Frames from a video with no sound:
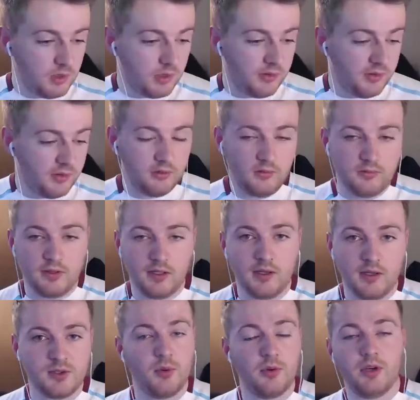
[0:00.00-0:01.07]
think the last
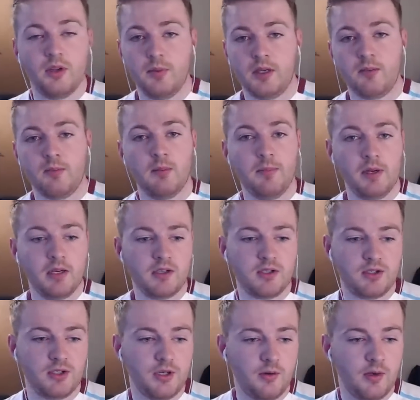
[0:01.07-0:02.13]
point I make about Bilic is,
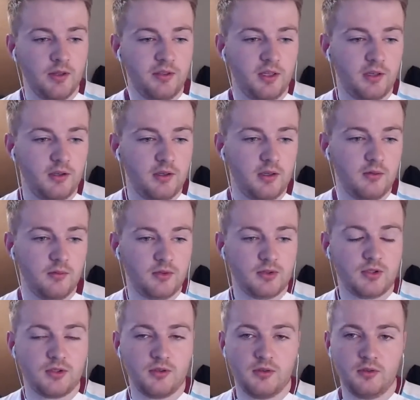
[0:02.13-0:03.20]
I think it
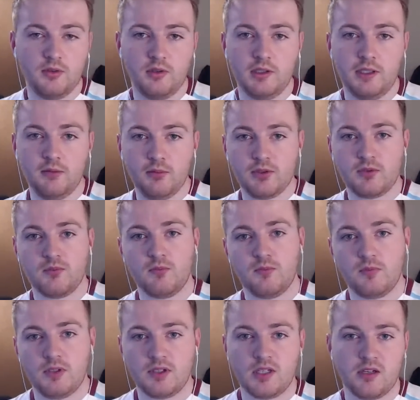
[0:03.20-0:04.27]
was
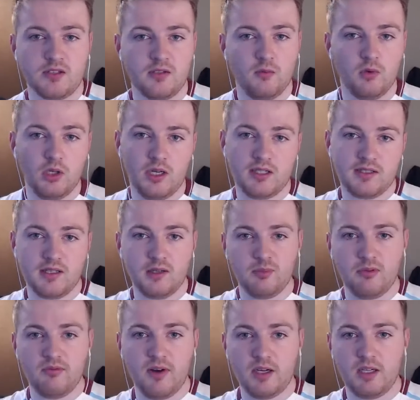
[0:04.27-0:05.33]
disgusting what Leicester did with
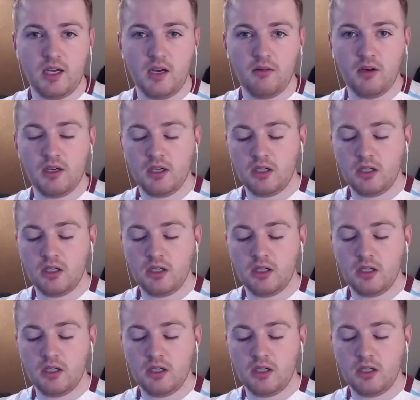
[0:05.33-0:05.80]
Ranieri.